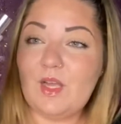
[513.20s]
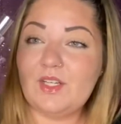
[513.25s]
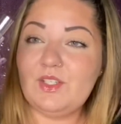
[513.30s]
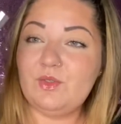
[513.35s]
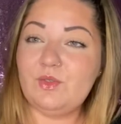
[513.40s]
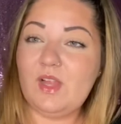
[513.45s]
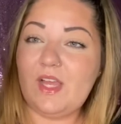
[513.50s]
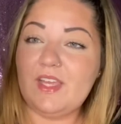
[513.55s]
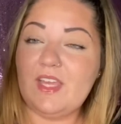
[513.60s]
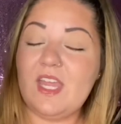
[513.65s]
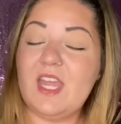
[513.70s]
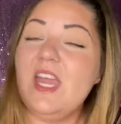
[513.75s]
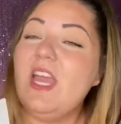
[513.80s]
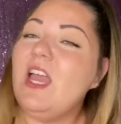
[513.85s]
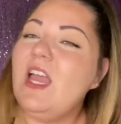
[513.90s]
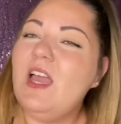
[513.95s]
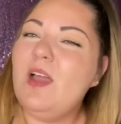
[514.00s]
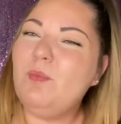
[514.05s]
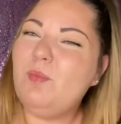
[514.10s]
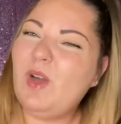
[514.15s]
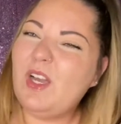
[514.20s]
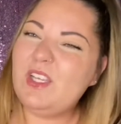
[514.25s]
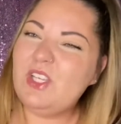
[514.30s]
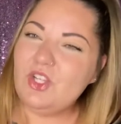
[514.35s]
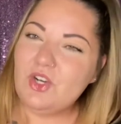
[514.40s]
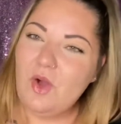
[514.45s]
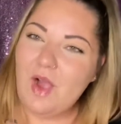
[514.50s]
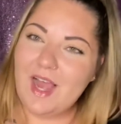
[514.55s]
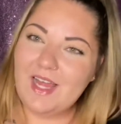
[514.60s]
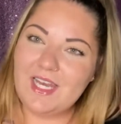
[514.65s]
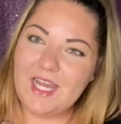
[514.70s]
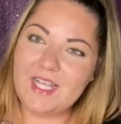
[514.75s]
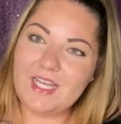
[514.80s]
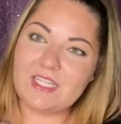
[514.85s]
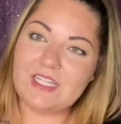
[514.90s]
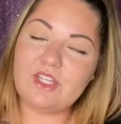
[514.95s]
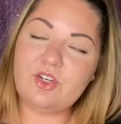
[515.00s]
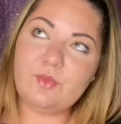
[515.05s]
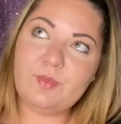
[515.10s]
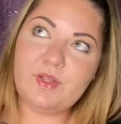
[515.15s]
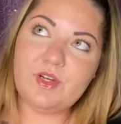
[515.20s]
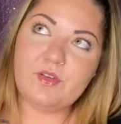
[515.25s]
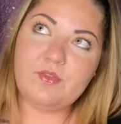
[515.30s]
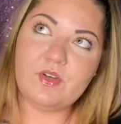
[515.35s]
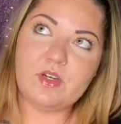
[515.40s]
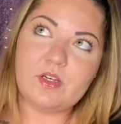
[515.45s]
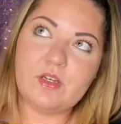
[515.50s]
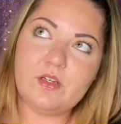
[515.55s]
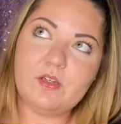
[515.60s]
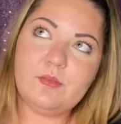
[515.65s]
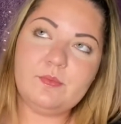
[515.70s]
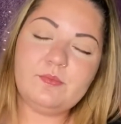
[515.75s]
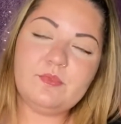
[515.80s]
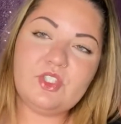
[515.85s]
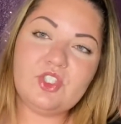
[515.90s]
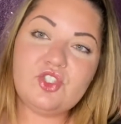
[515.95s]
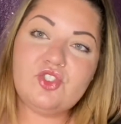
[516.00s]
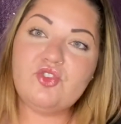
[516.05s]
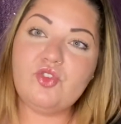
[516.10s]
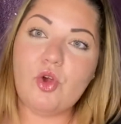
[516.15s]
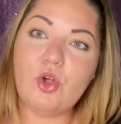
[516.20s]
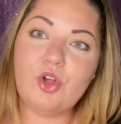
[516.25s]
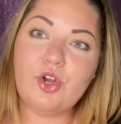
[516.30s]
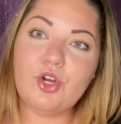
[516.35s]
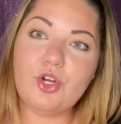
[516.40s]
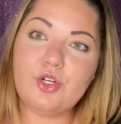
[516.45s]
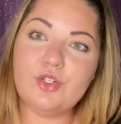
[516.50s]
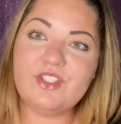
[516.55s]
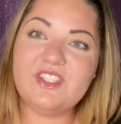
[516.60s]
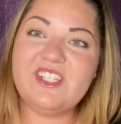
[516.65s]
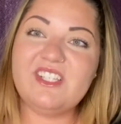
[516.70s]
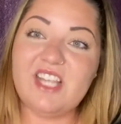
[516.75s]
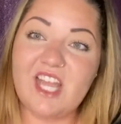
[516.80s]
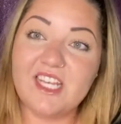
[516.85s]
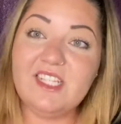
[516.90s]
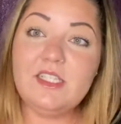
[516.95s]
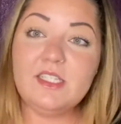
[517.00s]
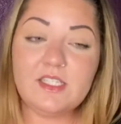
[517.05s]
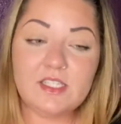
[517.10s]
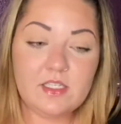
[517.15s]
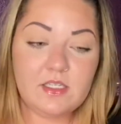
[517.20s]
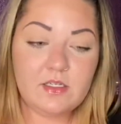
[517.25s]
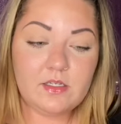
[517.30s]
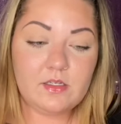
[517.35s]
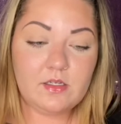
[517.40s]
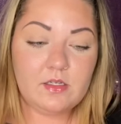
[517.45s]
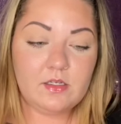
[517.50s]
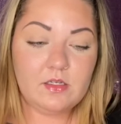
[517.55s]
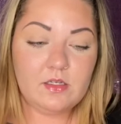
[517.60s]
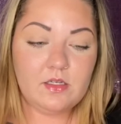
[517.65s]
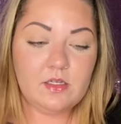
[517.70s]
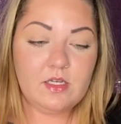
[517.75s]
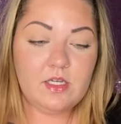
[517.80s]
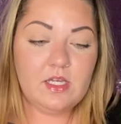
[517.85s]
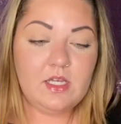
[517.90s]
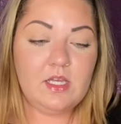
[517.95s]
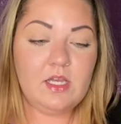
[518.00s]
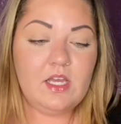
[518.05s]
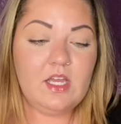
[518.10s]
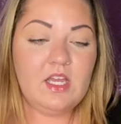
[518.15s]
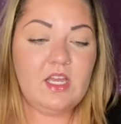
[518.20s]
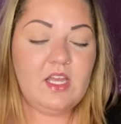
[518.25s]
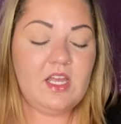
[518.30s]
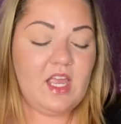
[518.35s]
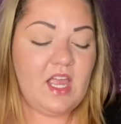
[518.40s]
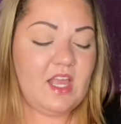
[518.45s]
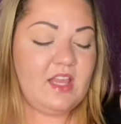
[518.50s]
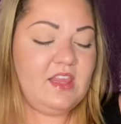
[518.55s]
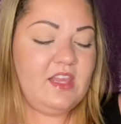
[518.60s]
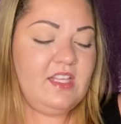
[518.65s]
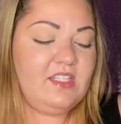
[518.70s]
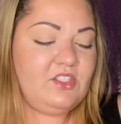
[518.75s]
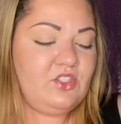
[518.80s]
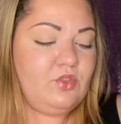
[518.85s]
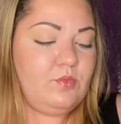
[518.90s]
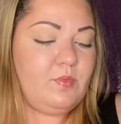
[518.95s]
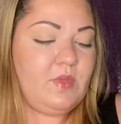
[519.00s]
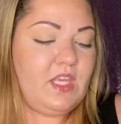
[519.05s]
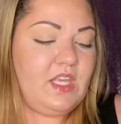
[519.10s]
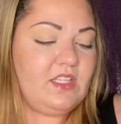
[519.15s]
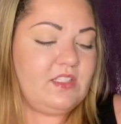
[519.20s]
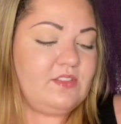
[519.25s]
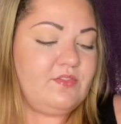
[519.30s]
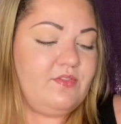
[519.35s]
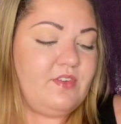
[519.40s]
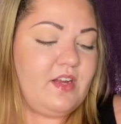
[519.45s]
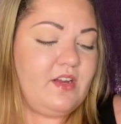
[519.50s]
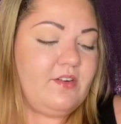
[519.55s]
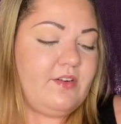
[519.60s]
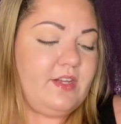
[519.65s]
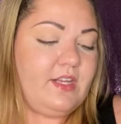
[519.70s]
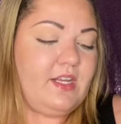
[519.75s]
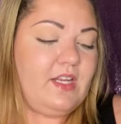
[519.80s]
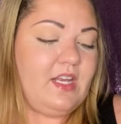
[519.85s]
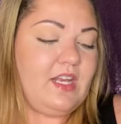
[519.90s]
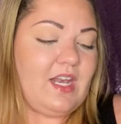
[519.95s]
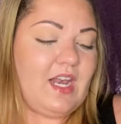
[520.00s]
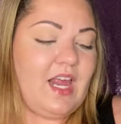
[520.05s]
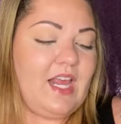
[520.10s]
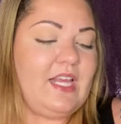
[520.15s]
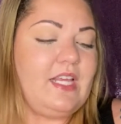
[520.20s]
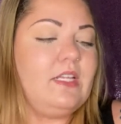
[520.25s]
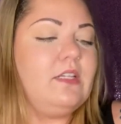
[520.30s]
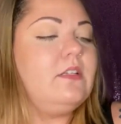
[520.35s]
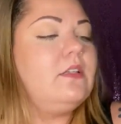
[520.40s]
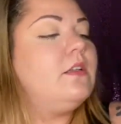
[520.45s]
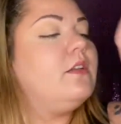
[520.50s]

like it. But, you know, I like a little bit of a stronger scent. And this to me is very light.